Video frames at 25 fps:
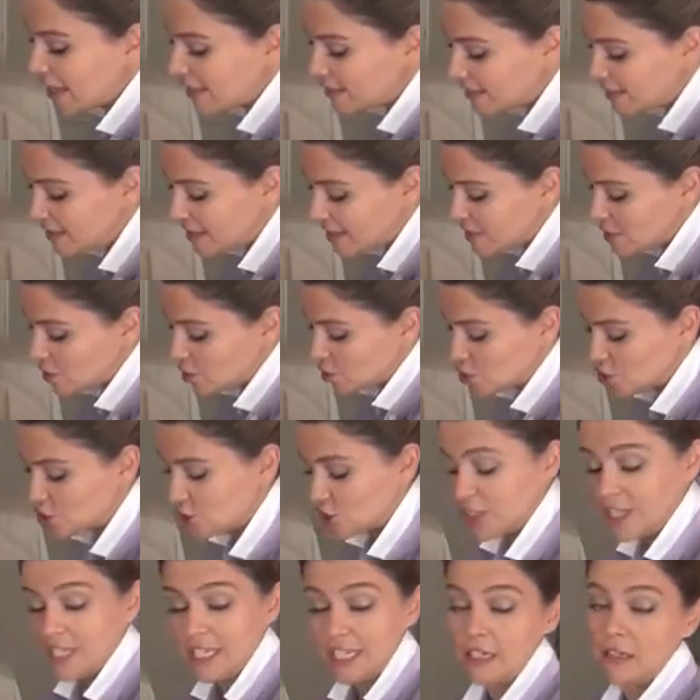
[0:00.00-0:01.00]
This
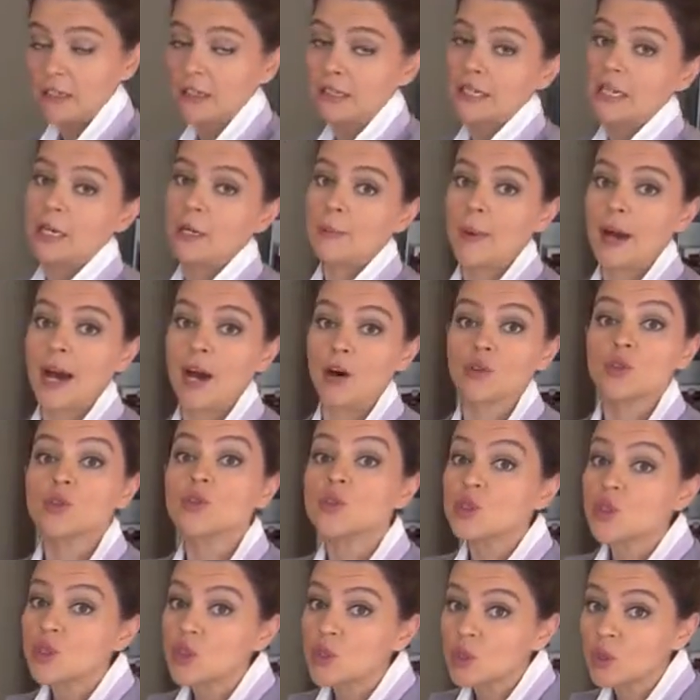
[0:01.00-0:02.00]
should yield
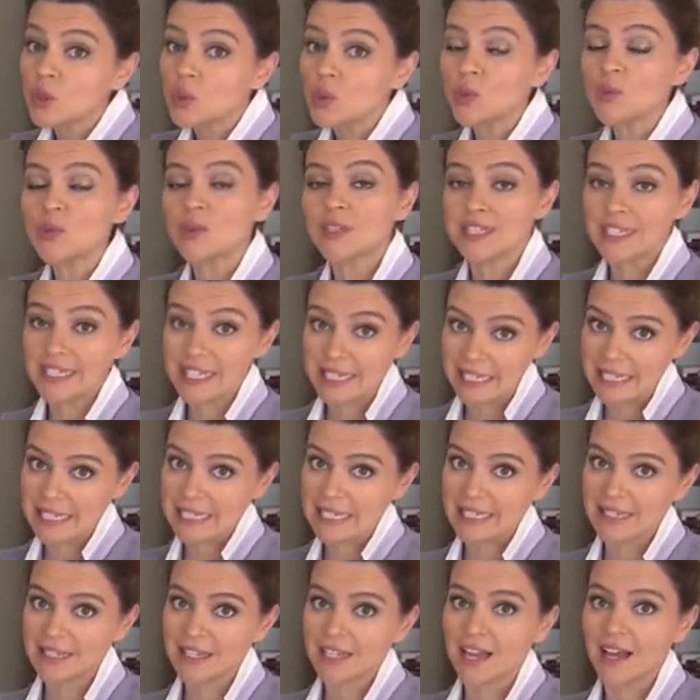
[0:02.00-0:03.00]
about two
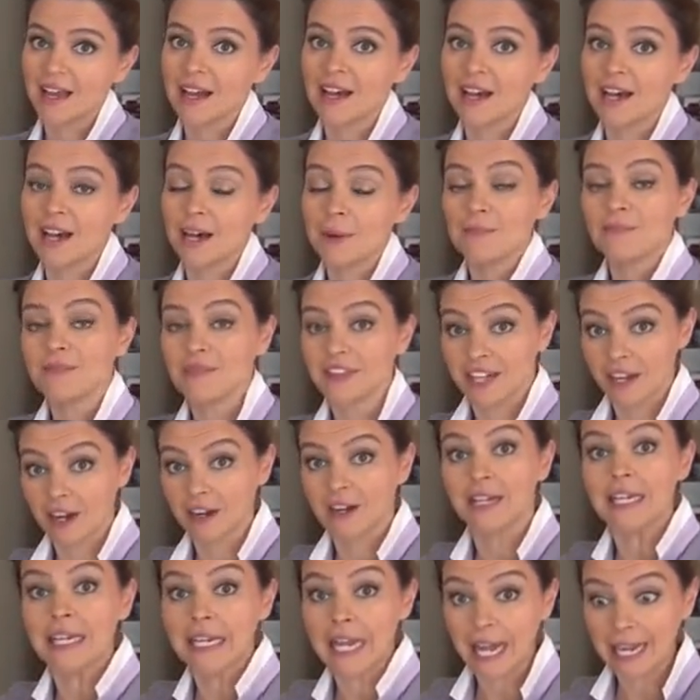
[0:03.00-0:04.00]
discs uh, that
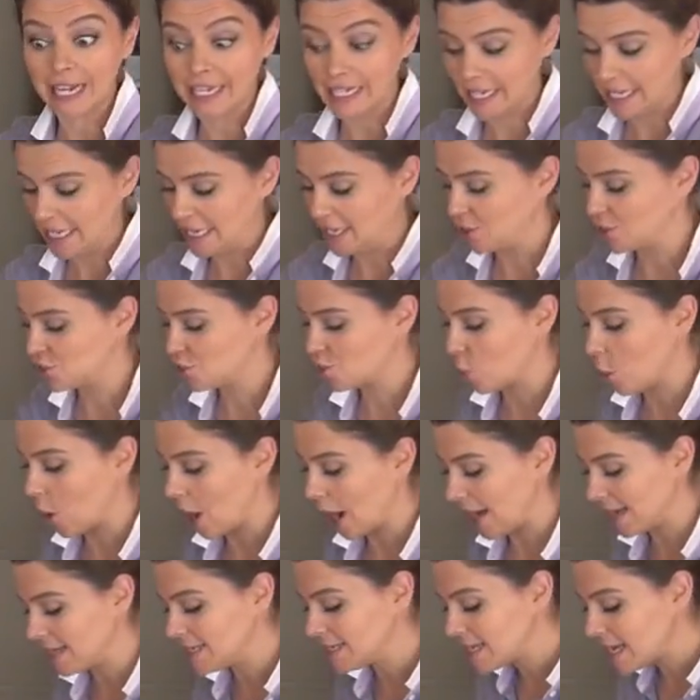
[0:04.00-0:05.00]
are nine inch
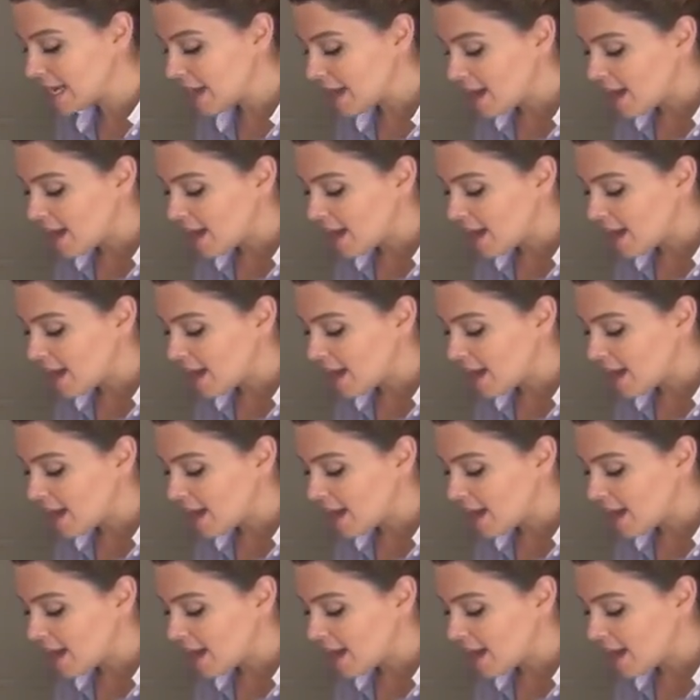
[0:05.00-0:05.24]
wide.